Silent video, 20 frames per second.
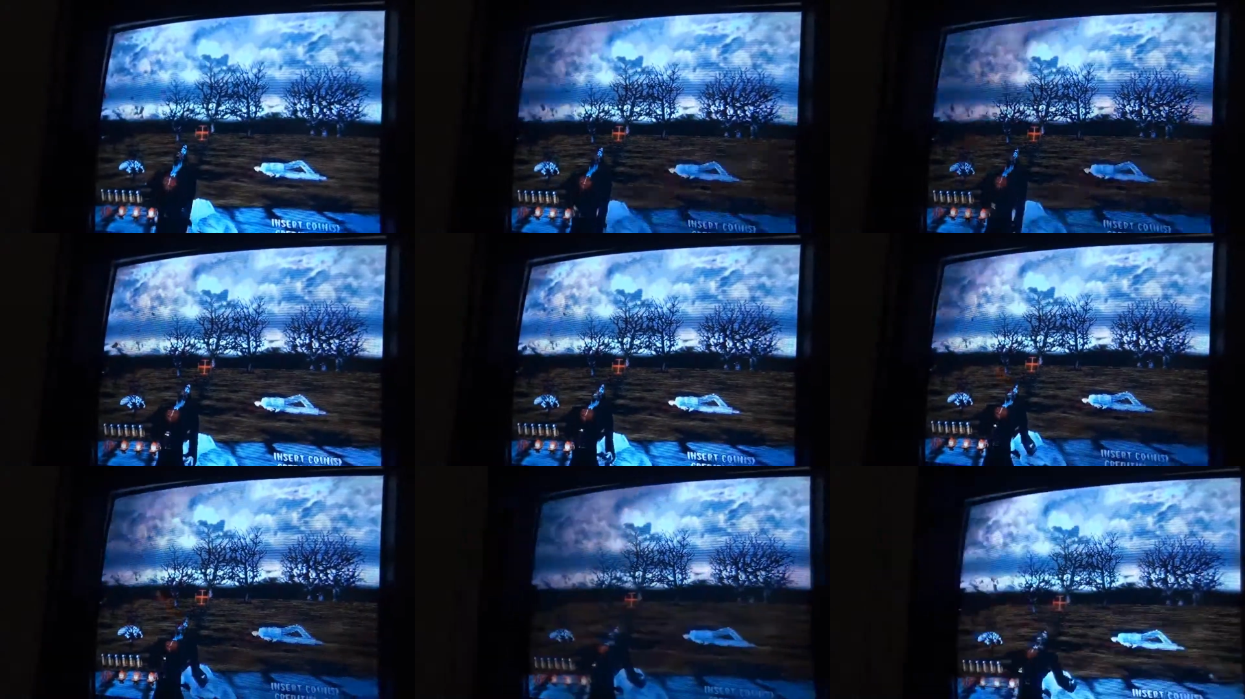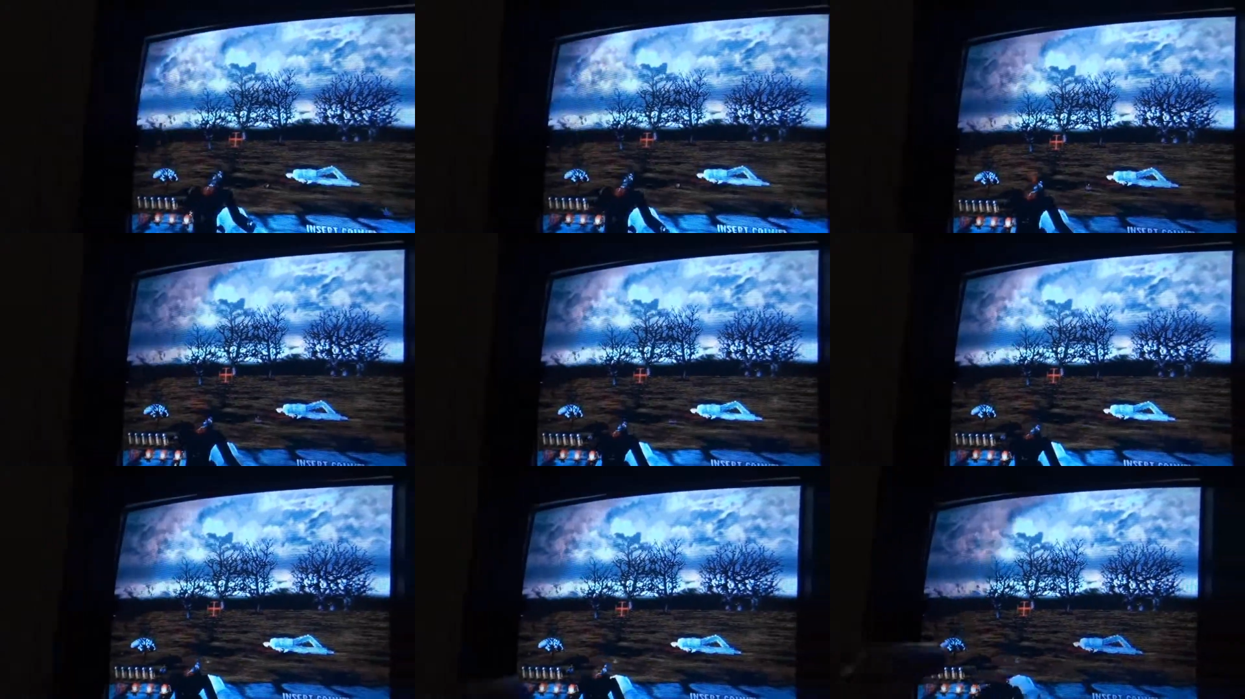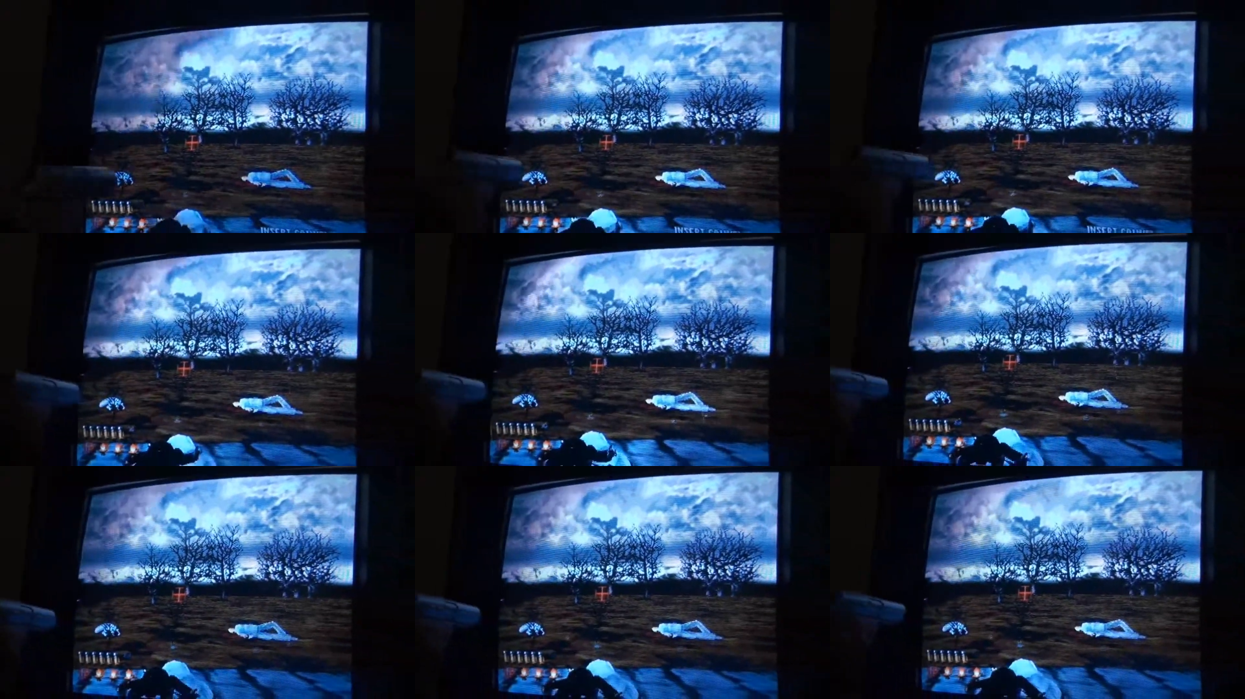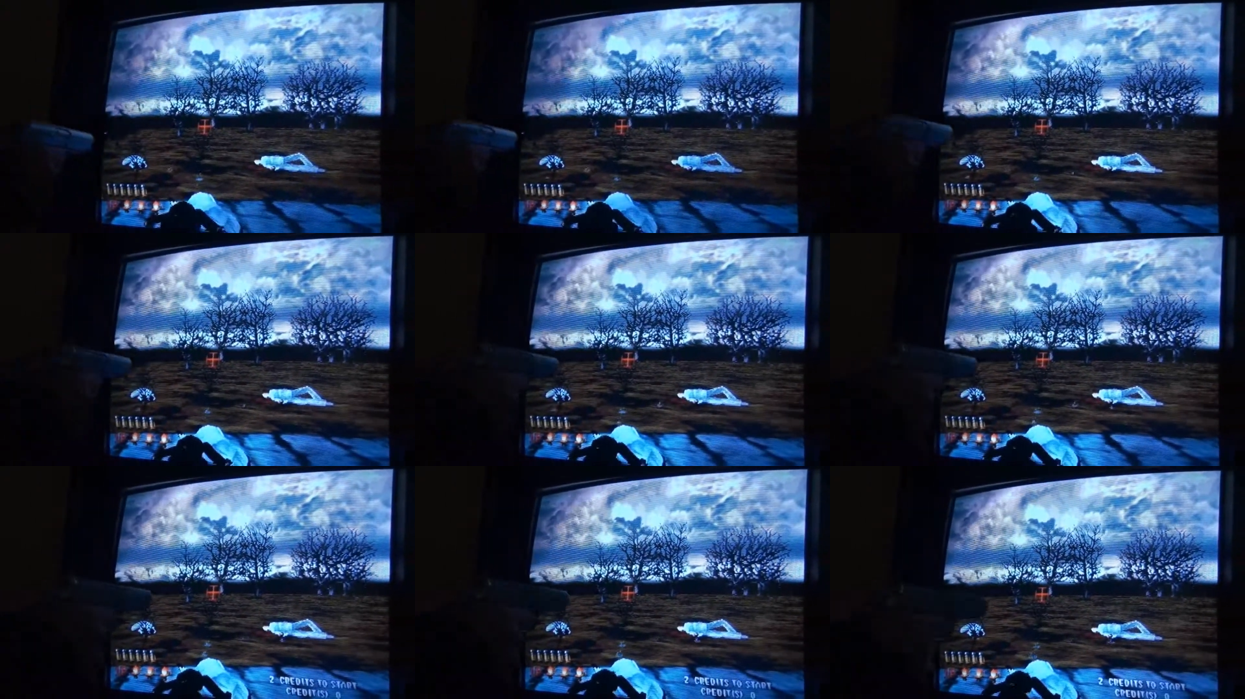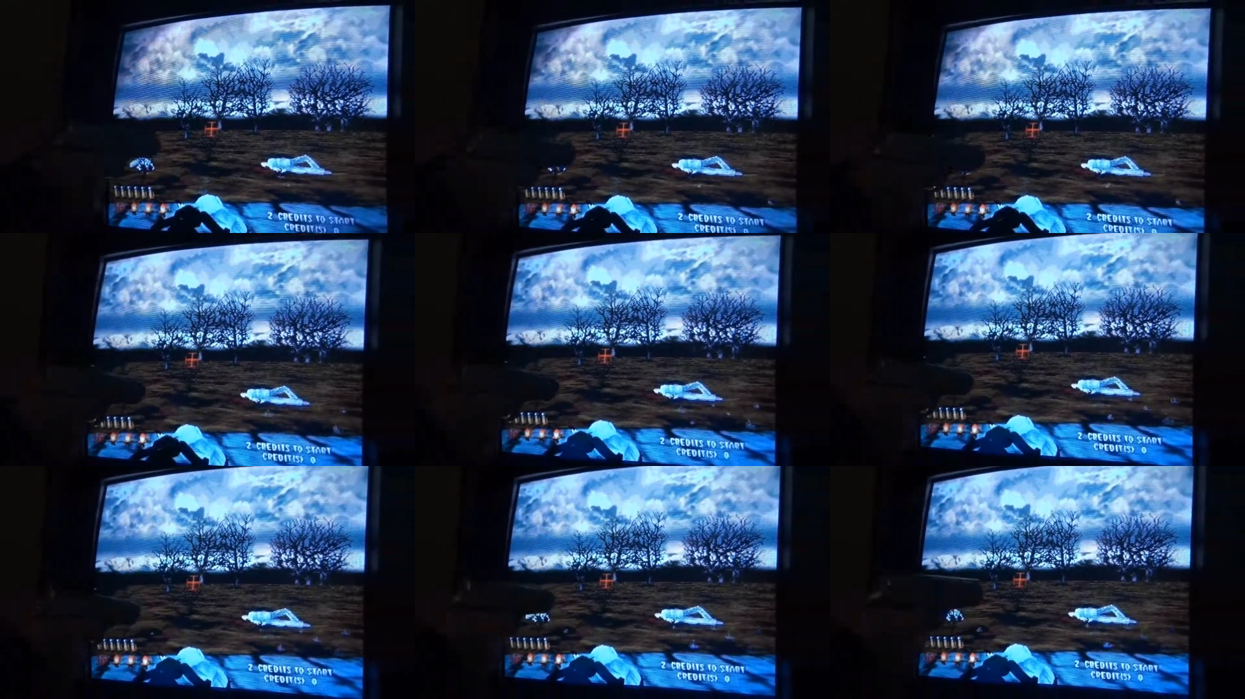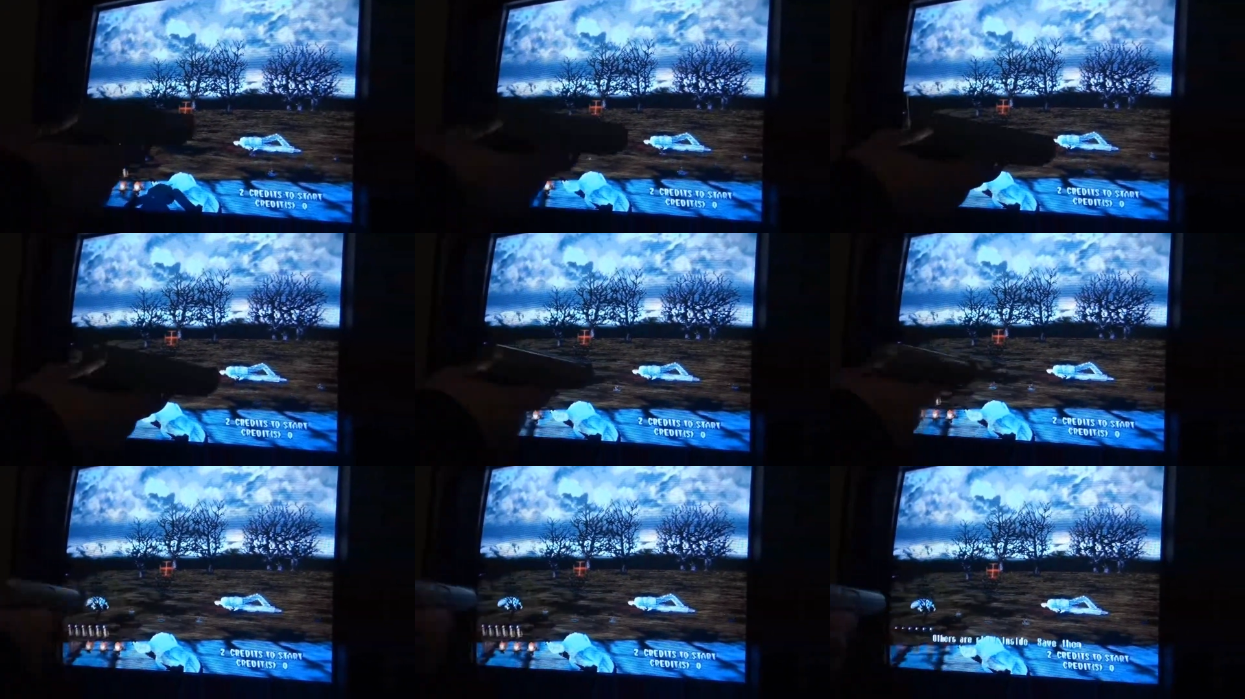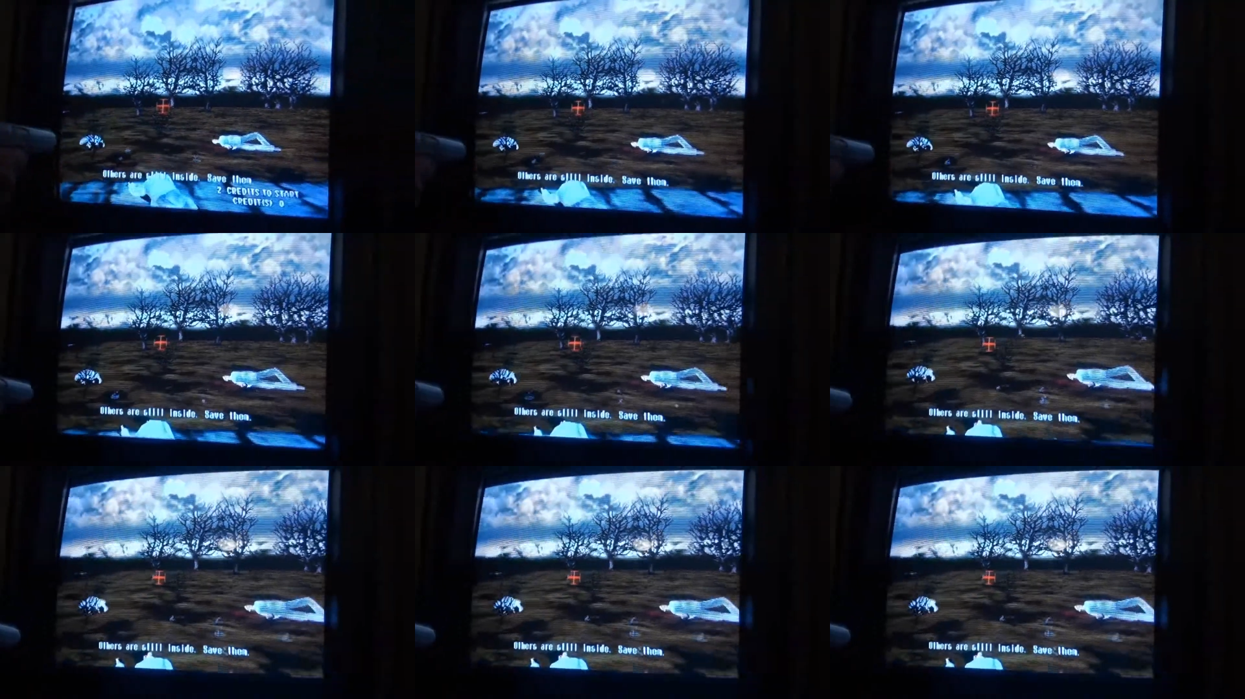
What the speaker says: No face is visible, so there are no lips to read.